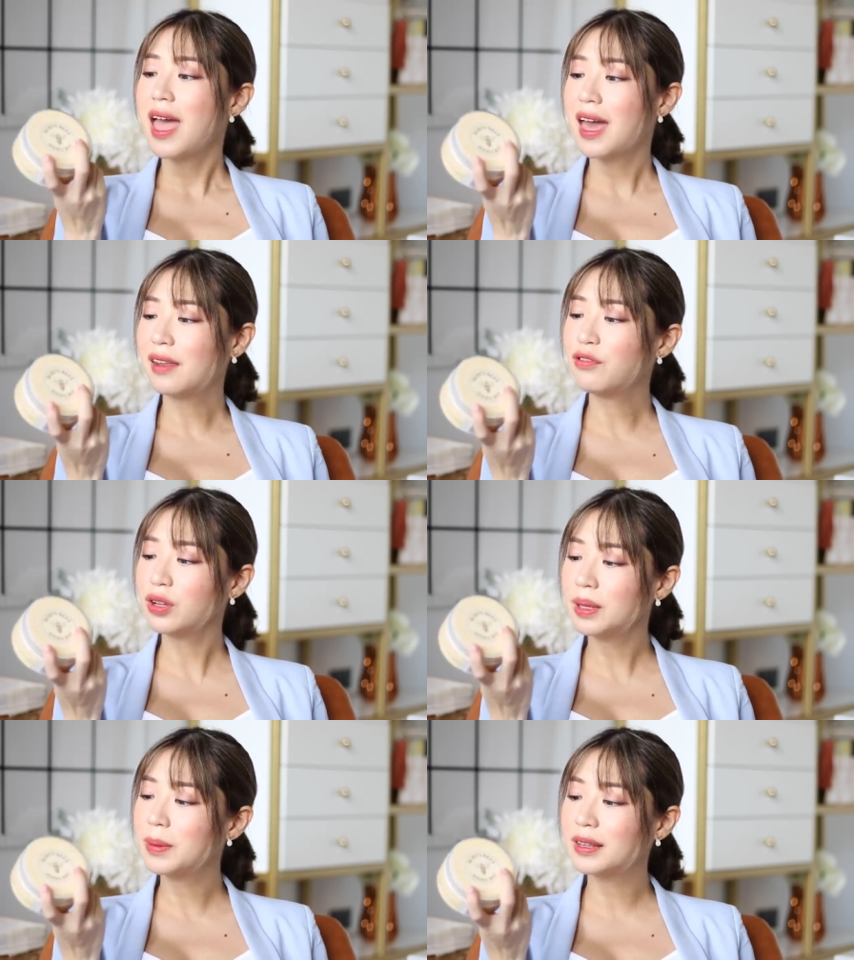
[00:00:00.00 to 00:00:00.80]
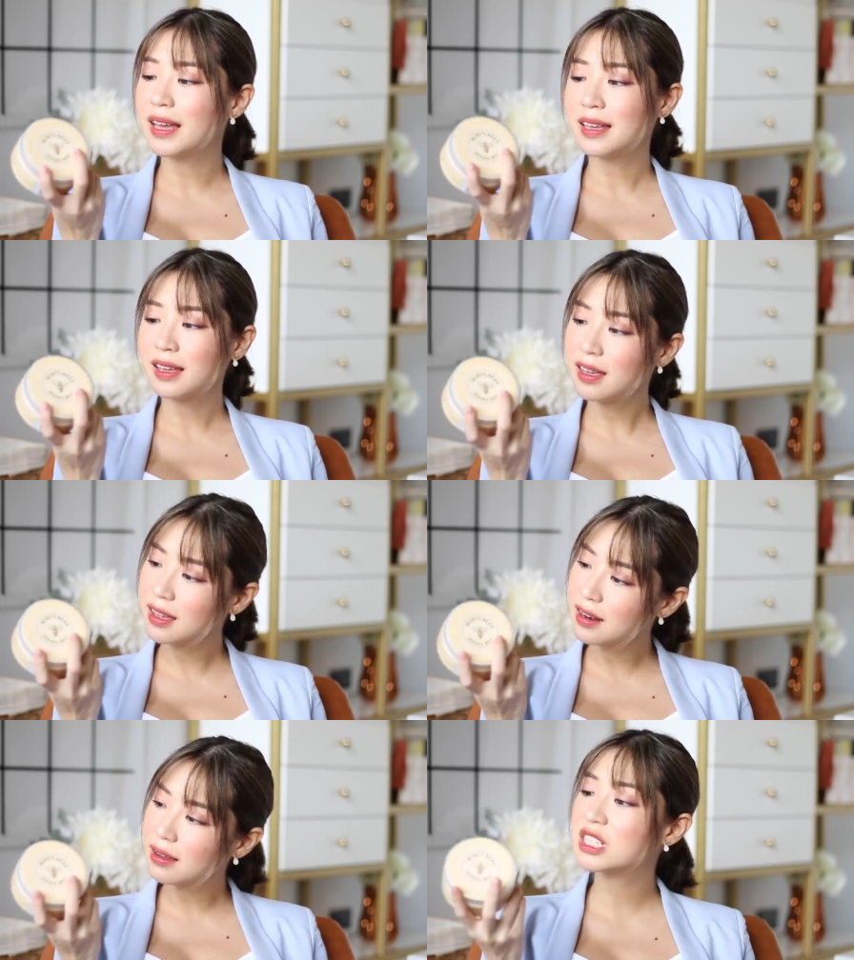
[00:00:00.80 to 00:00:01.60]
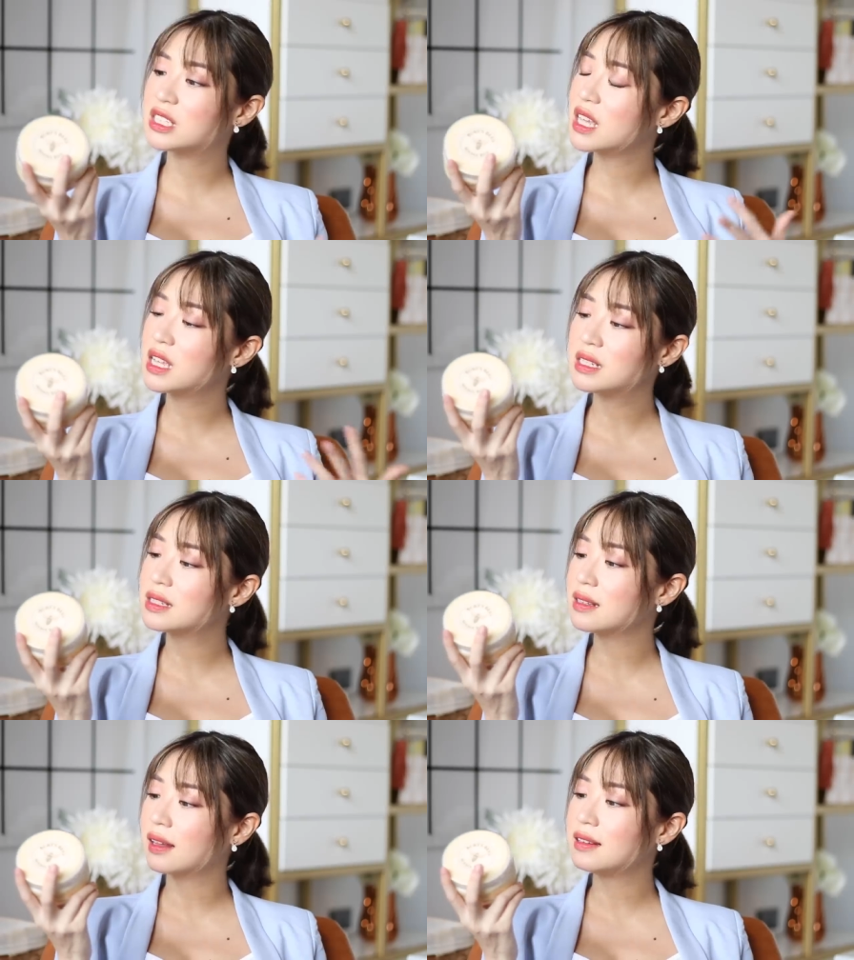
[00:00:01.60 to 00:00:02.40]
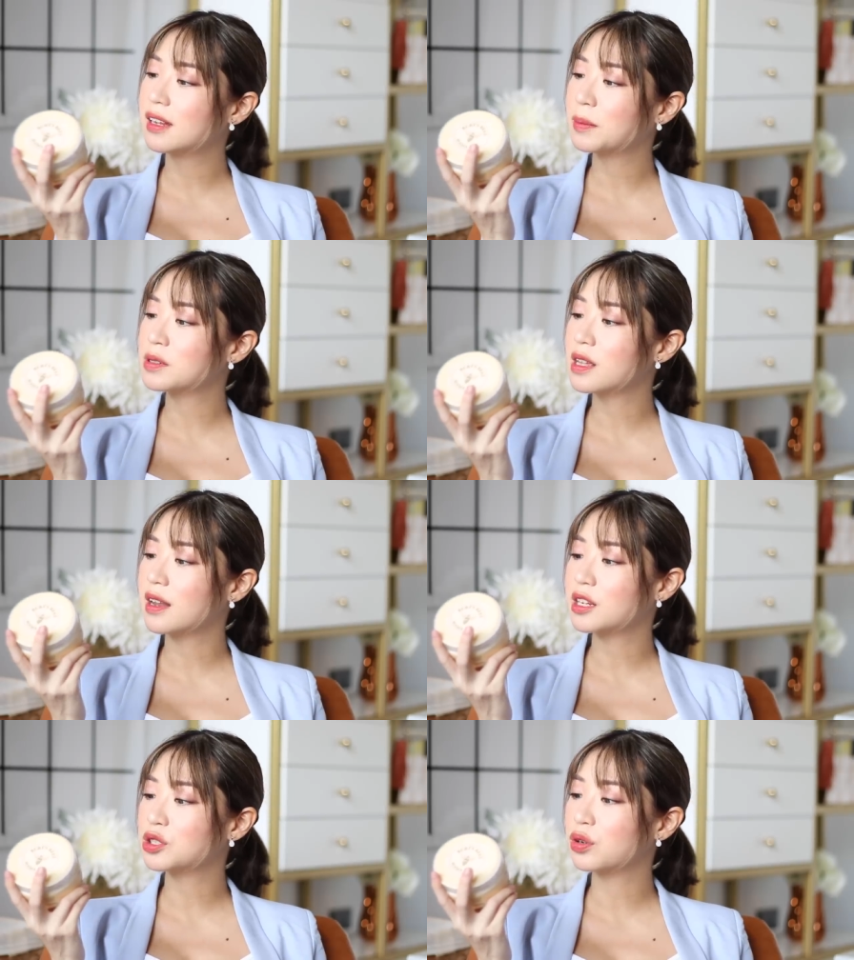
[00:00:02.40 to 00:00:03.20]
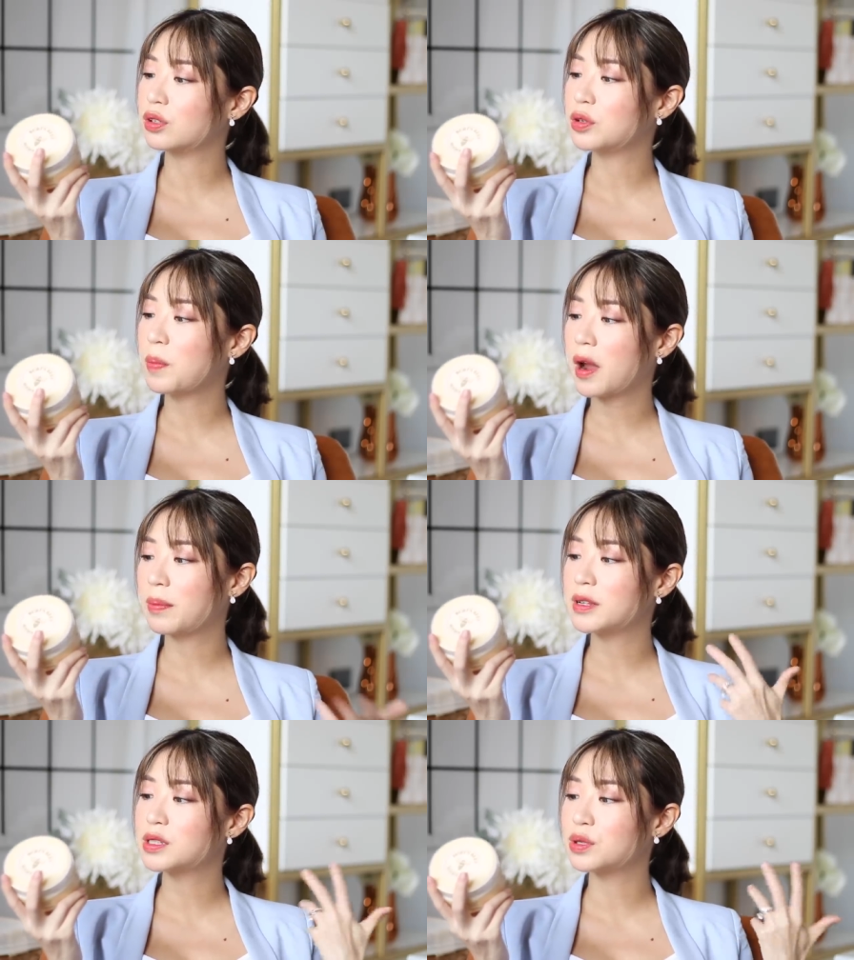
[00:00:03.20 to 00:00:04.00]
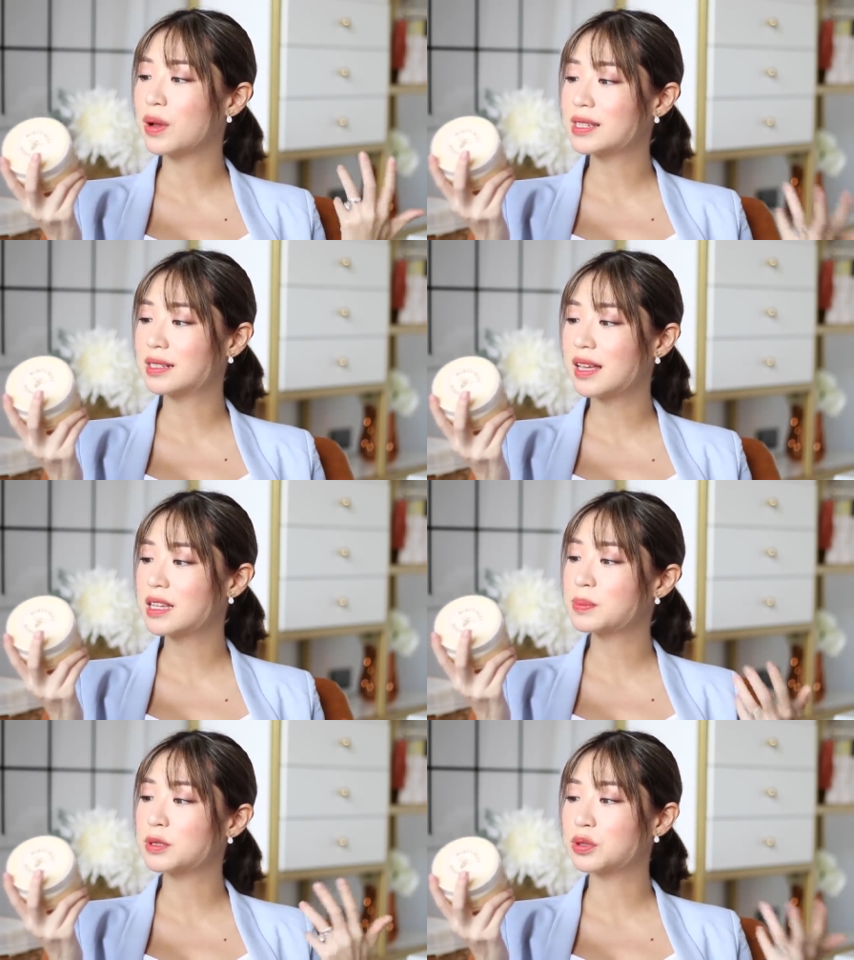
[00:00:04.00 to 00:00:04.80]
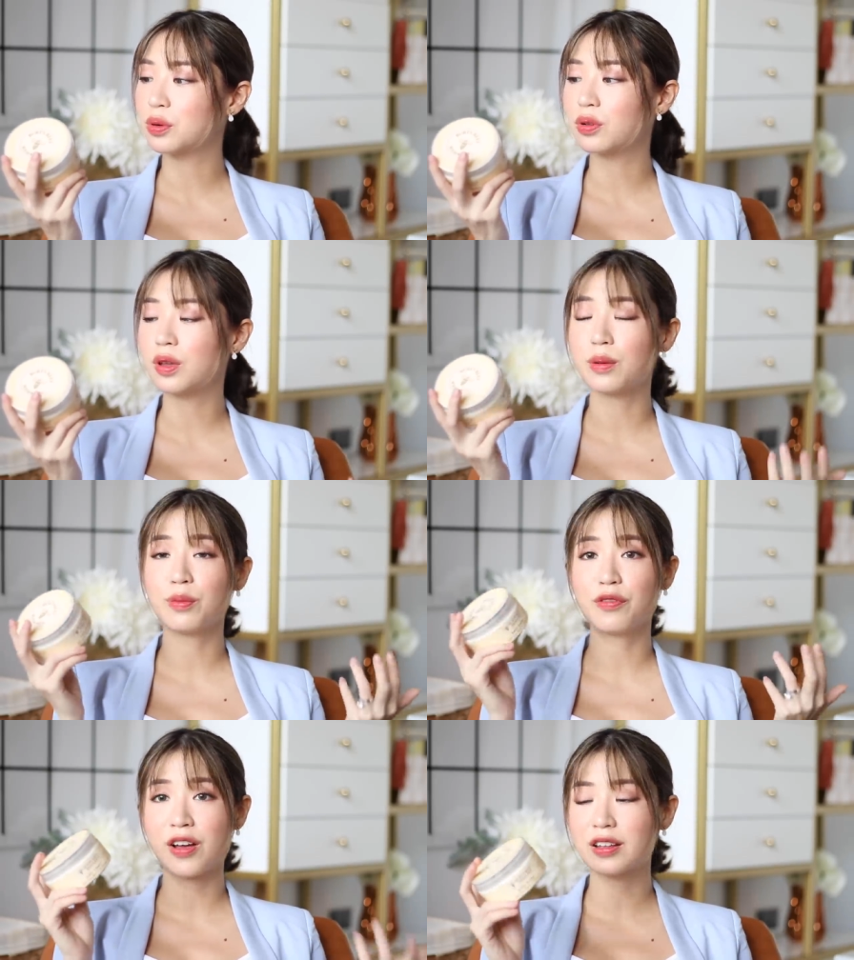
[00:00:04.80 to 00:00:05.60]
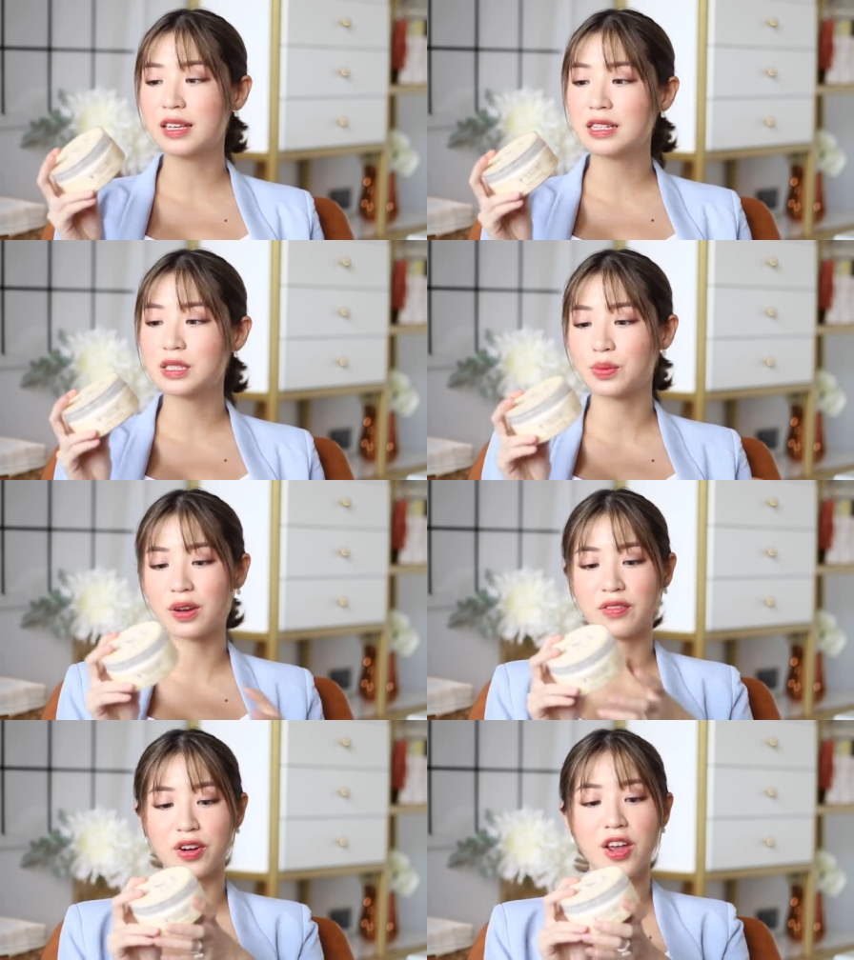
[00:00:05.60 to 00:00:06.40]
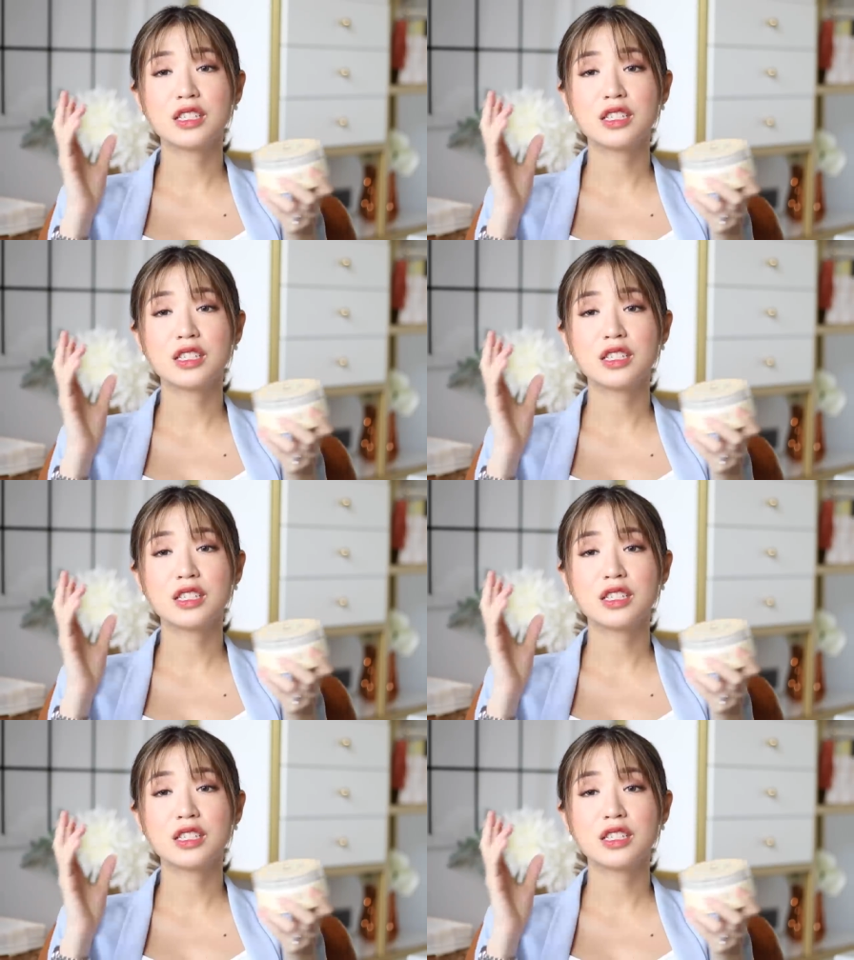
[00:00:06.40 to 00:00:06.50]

And I've really been liking it. It says it's ninety-nine percent natural, no parabens, no S L S, petroleum, phthalates, whatever.